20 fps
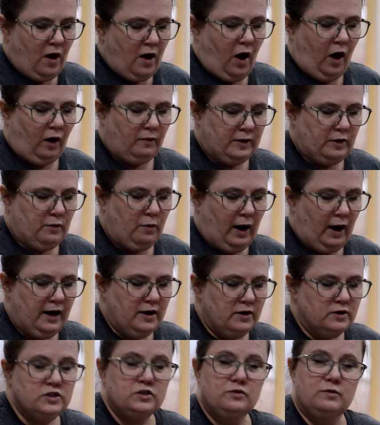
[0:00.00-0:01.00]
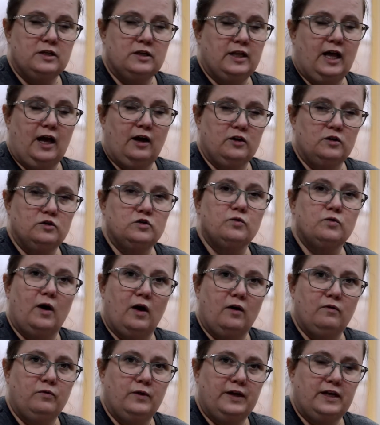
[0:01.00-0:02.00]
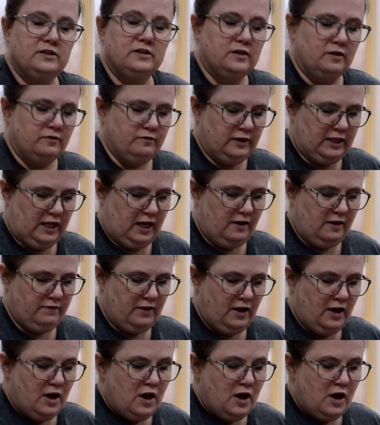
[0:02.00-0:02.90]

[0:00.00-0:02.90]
are required to allow you 12 weeks of leave.